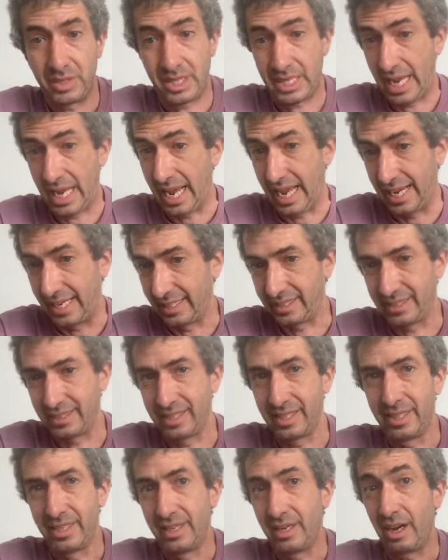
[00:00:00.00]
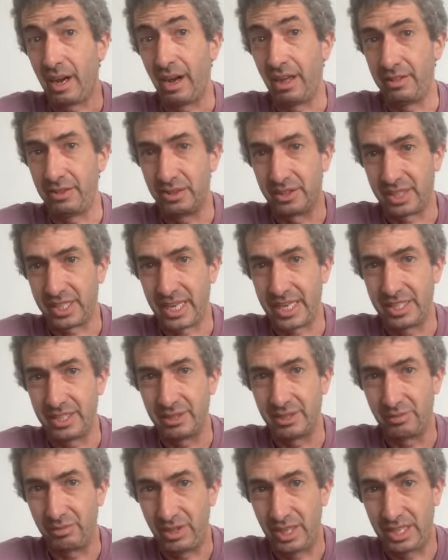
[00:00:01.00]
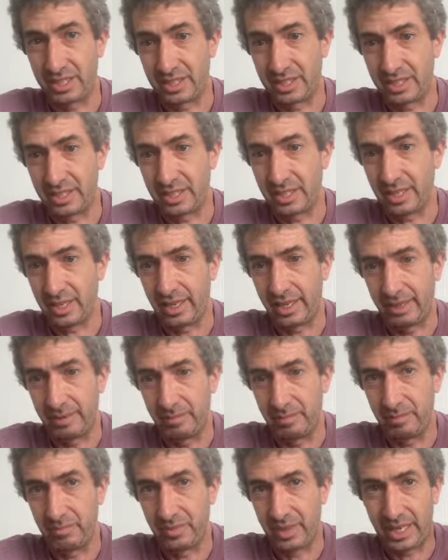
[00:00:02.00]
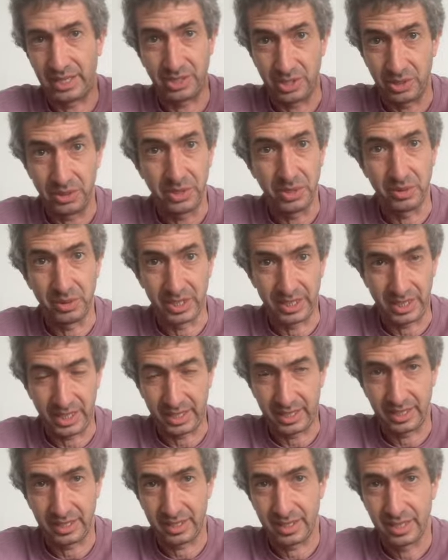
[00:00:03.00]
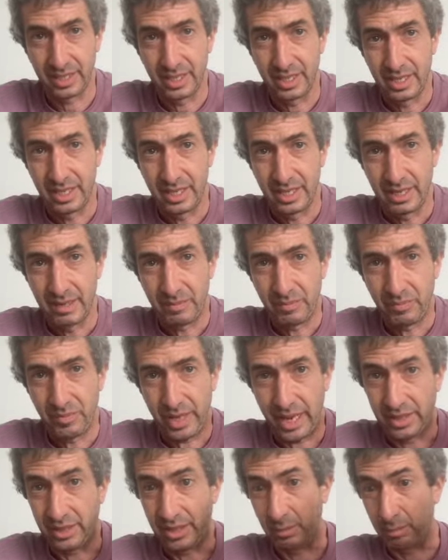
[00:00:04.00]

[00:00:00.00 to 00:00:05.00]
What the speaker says: tags, other kinds of things. I'll show you in a second. And then